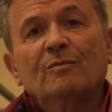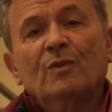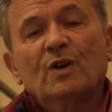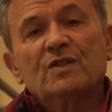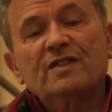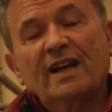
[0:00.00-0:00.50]

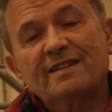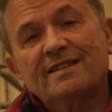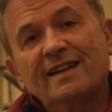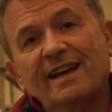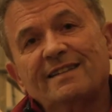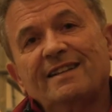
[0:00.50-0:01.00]
because
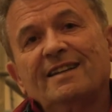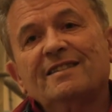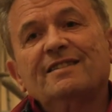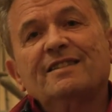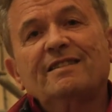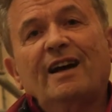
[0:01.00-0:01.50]
that's
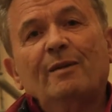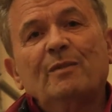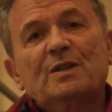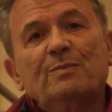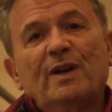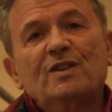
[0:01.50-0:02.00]
the time
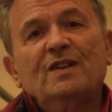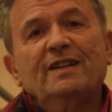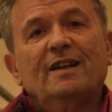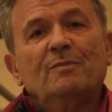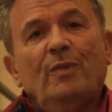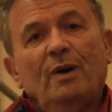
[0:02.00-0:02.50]
especially
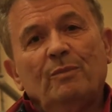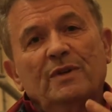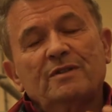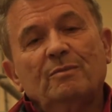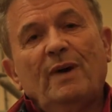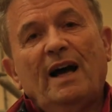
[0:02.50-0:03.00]
that
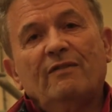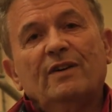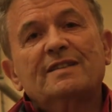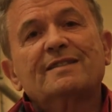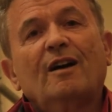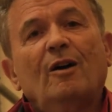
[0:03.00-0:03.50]
Padmasambhava
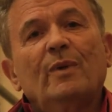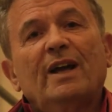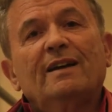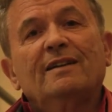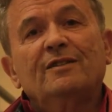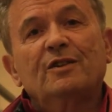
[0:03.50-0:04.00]
is coming
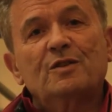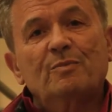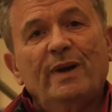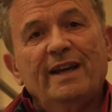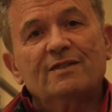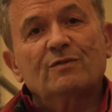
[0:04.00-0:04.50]
in the
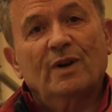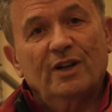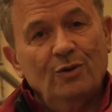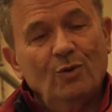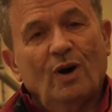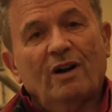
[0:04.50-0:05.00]
space where
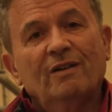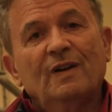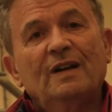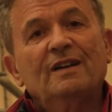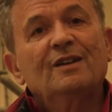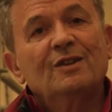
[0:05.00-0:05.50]
you are.
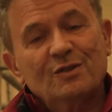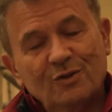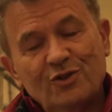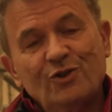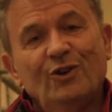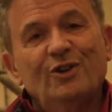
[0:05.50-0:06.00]
So
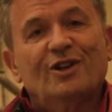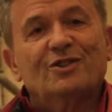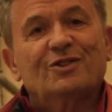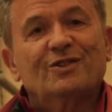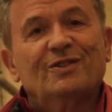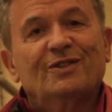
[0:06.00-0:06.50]
join
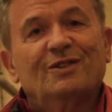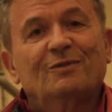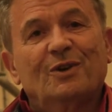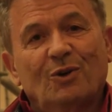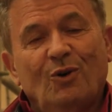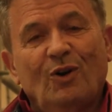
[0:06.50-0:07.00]
us.
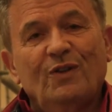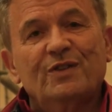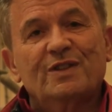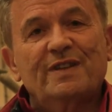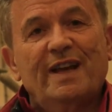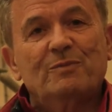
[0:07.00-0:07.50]
We're all in the
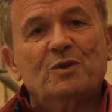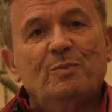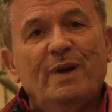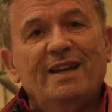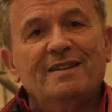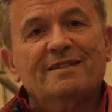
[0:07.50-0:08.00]
same
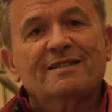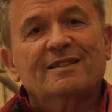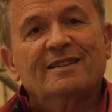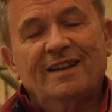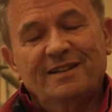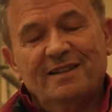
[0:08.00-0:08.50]
space
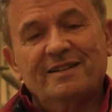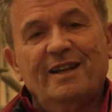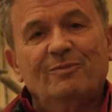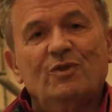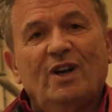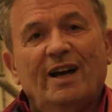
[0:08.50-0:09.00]
and the
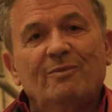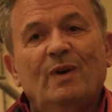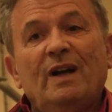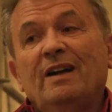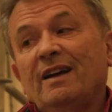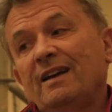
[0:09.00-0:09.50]
same time.
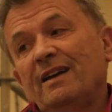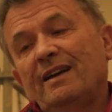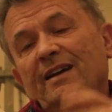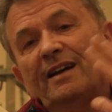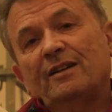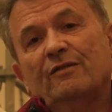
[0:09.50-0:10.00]

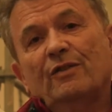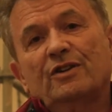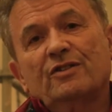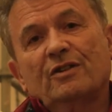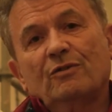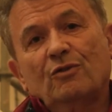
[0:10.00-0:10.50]
In the
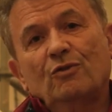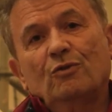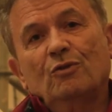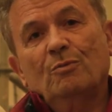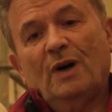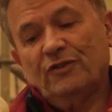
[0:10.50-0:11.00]

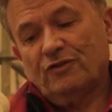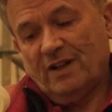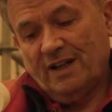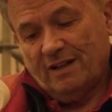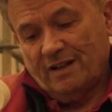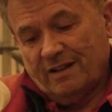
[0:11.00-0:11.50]
Vajraguru mantra,